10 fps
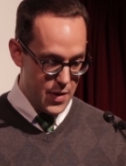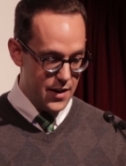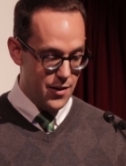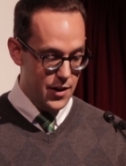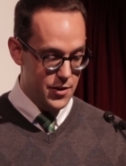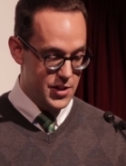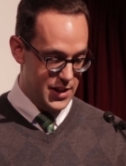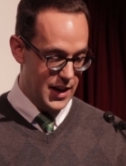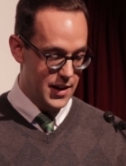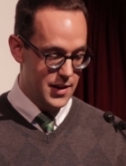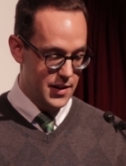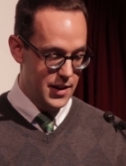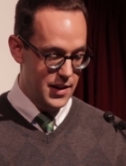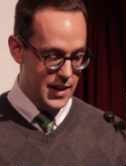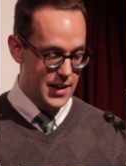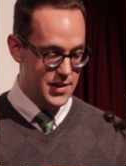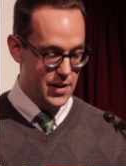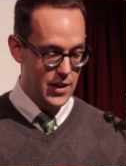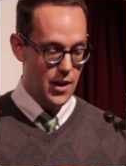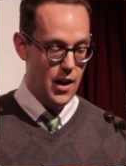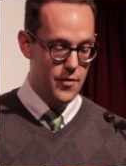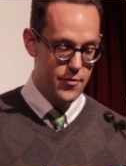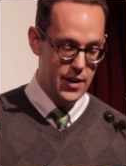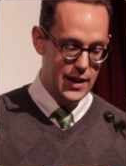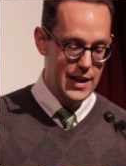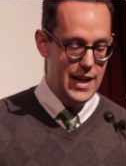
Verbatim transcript: better understand the Thanksgiving offering.